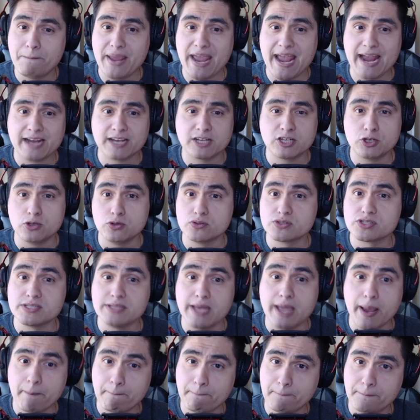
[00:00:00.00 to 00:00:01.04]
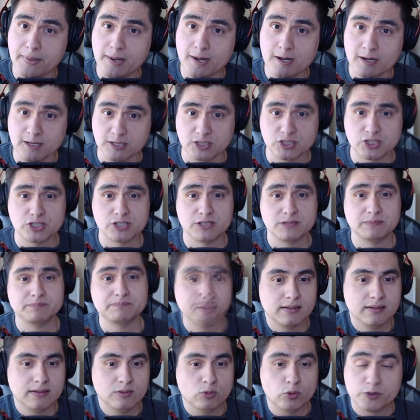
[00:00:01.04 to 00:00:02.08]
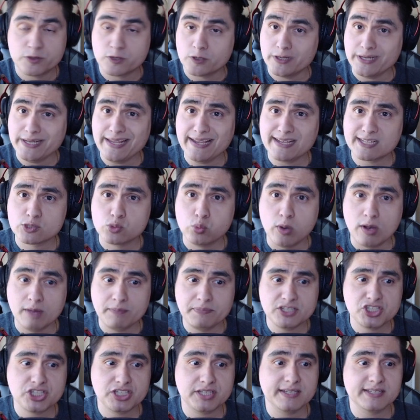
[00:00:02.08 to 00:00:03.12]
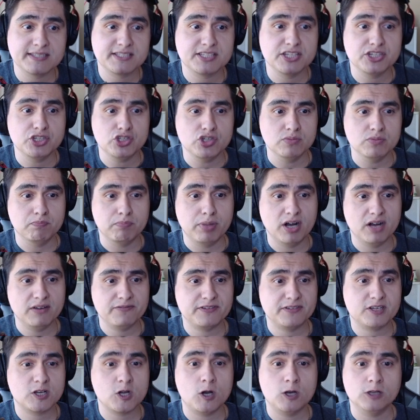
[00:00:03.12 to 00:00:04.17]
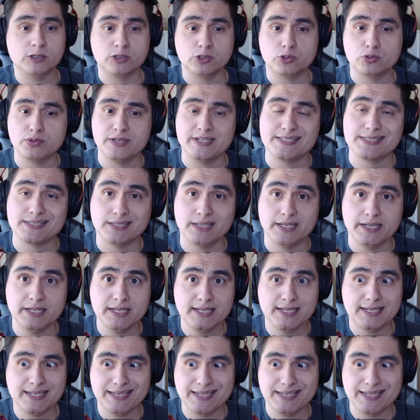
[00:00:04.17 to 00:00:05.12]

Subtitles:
back to Snap Punch. With her EX weapon, she gets a new buff called Grease Lightning.